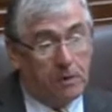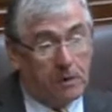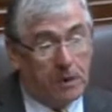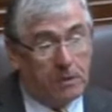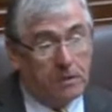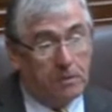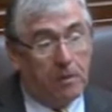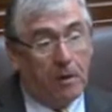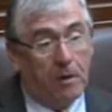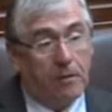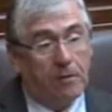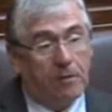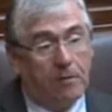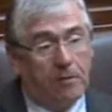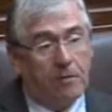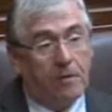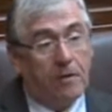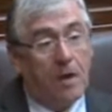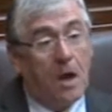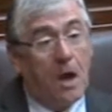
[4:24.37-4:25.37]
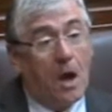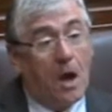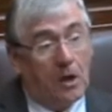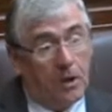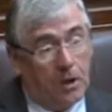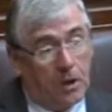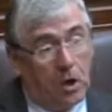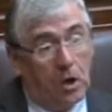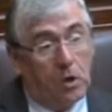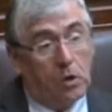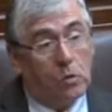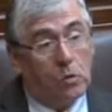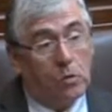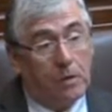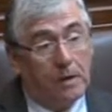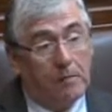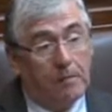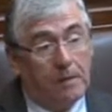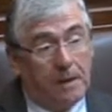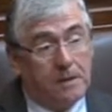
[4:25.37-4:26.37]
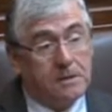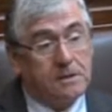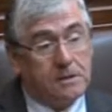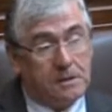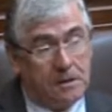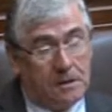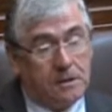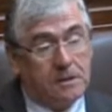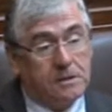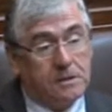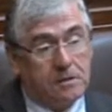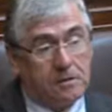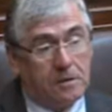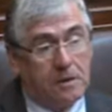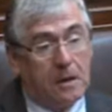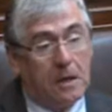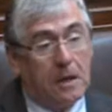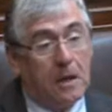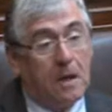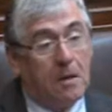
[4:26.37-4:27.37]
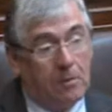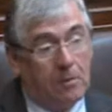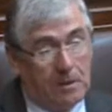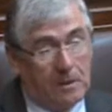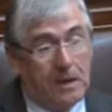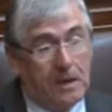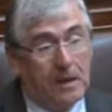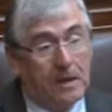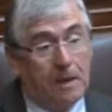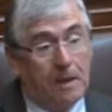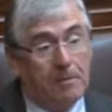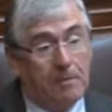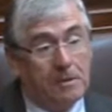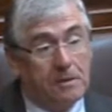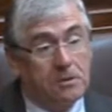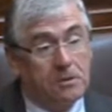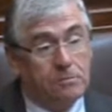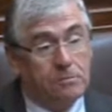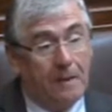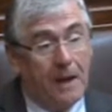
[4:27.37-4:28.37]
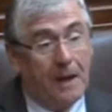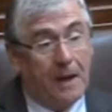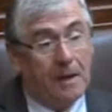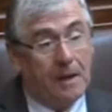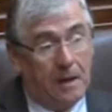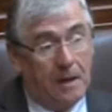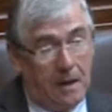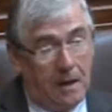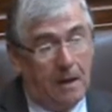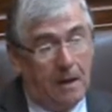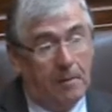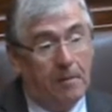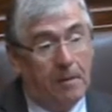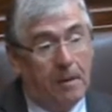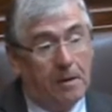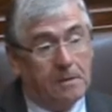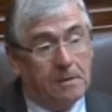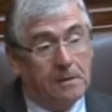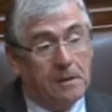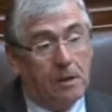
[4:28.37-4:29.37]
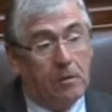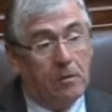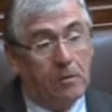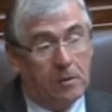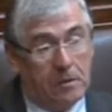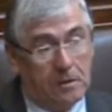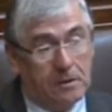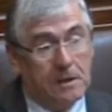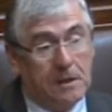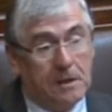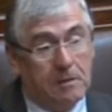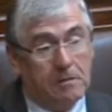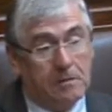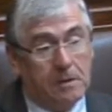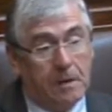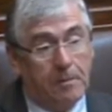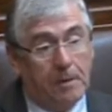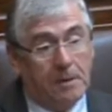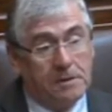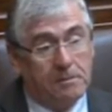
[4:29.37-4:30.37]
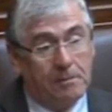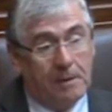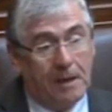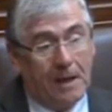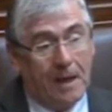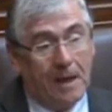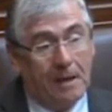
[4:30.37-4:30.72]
We need to monitor it on an ongoing basis, and I certainly will take that message back and as loud and as clear as I possibly